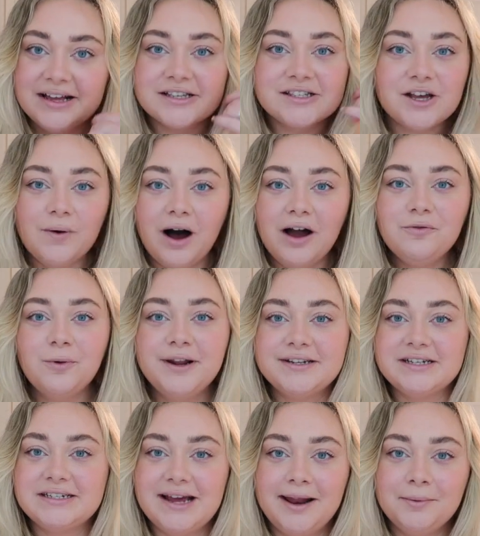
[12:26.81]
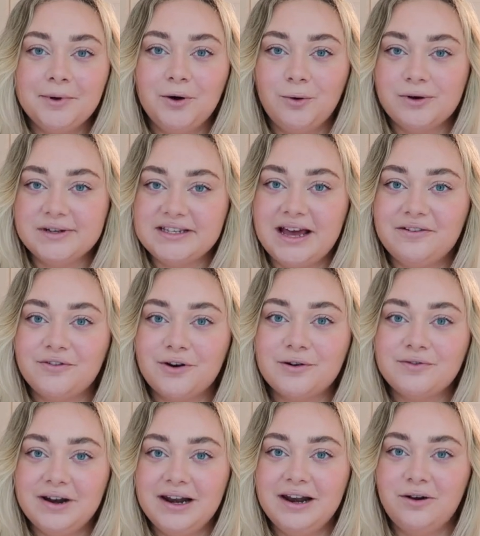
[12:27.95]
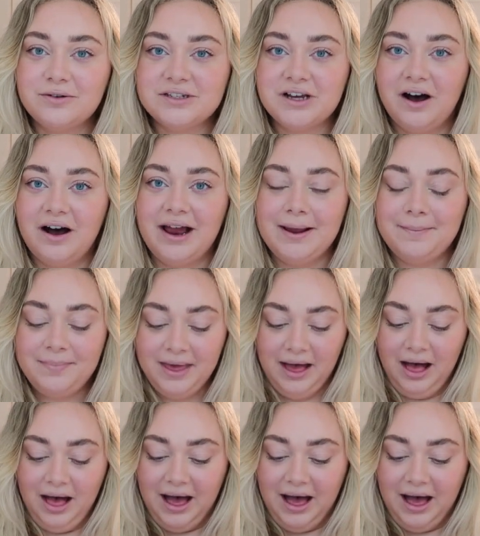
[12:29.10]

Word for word: So I've wanted a denim corset for a really long time,